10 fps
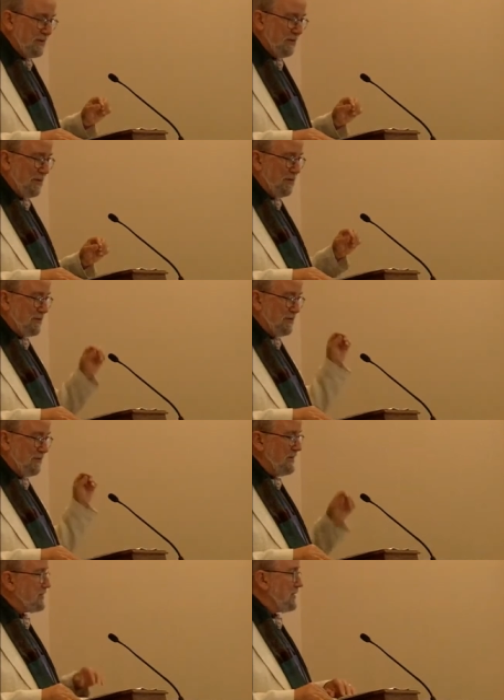ship, which
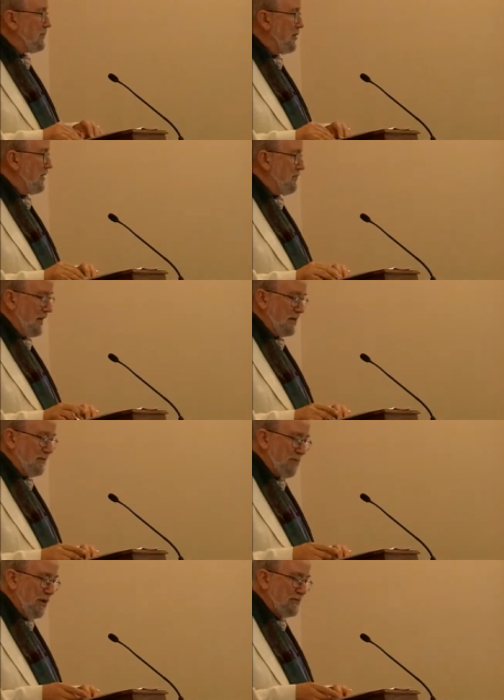eventually brought it back
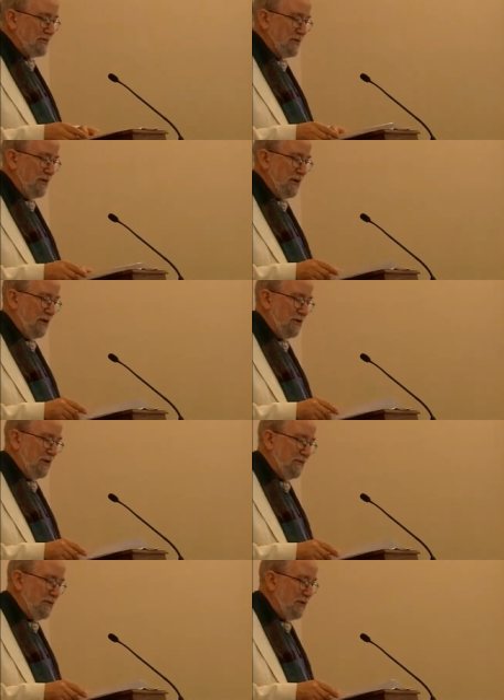to Boston
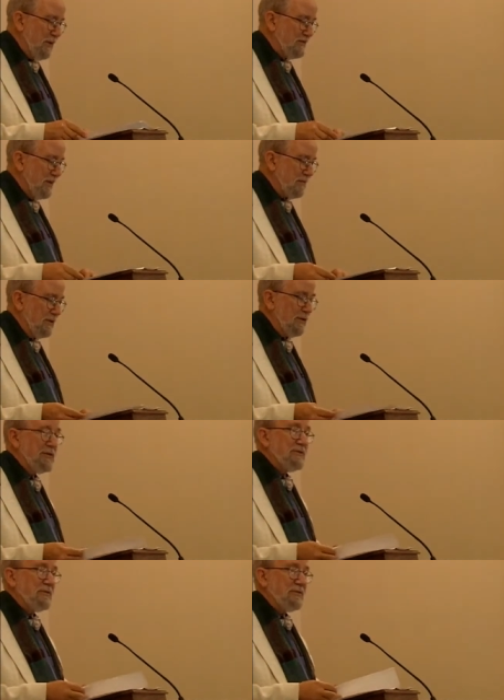only a few weeks after
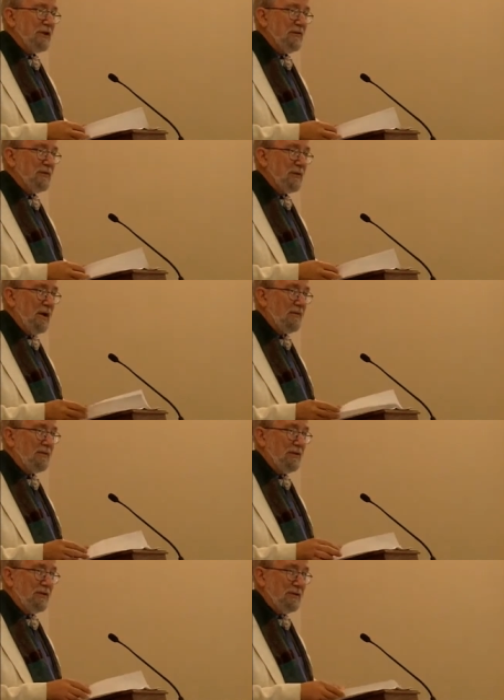Lewis himself
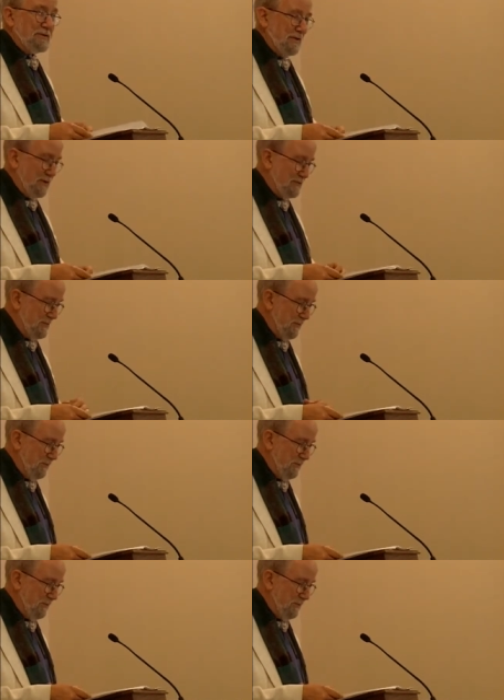arrived on the East Coast.